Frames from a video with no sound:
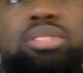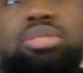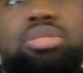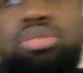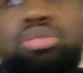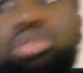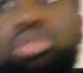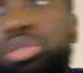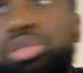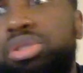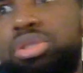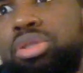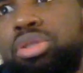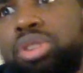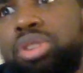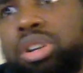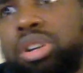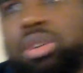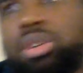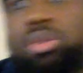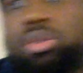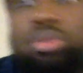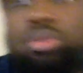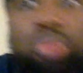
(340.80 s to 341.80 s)
New
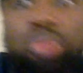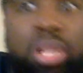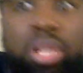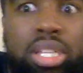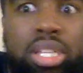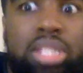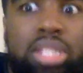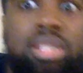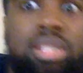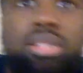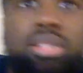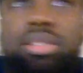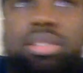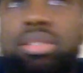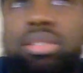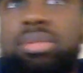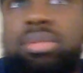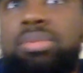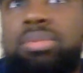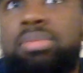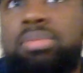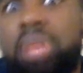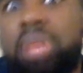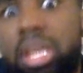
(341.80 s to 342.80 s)
York,
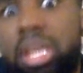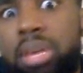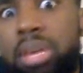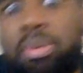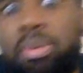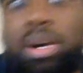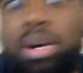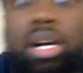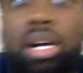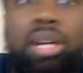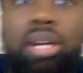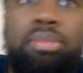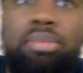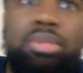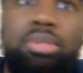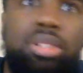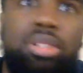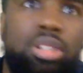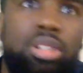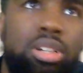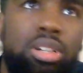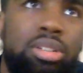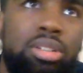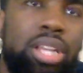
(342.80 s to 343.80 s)
Queens, hip hop.
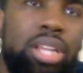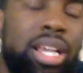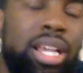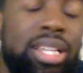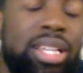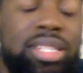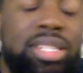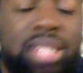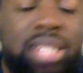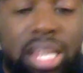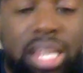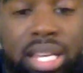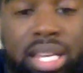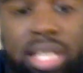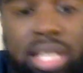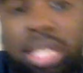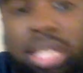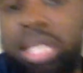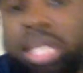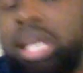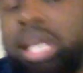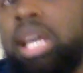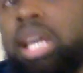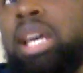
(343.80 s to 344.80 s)
Like I said,
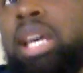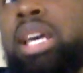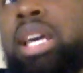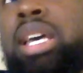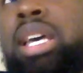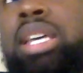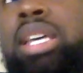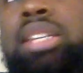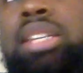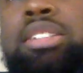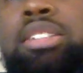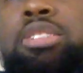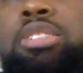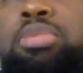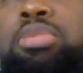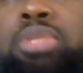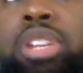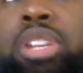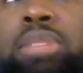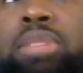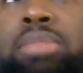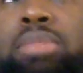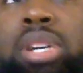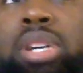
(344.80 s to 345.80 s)
this is
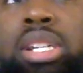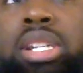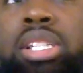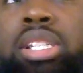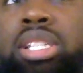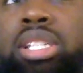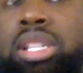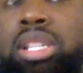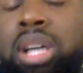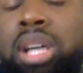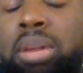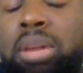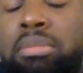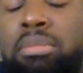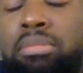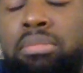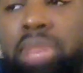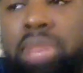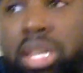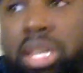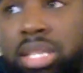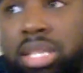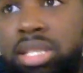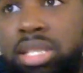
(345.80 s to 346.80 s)
pretty much a
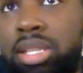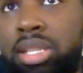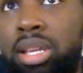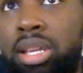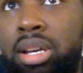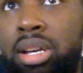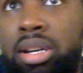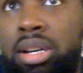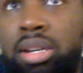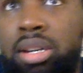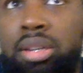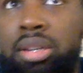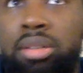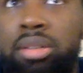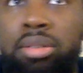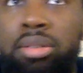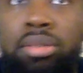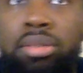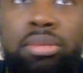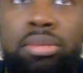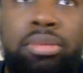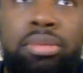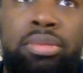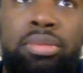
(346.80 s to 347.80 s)
mix
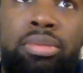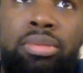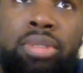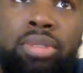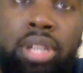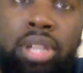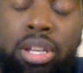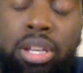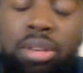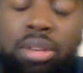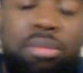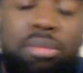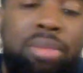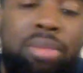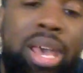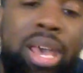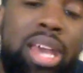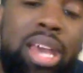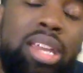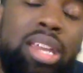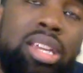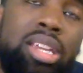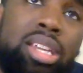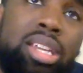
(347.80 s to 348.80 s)
of
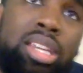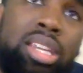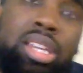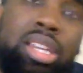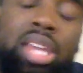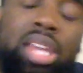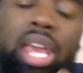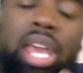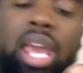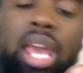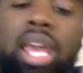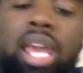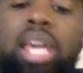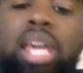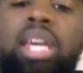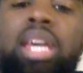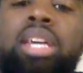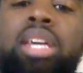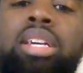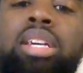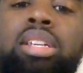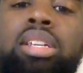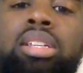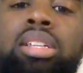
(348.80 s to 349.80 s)
Illmatic
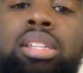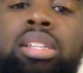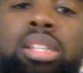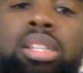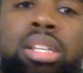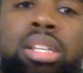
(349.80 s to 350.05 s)
and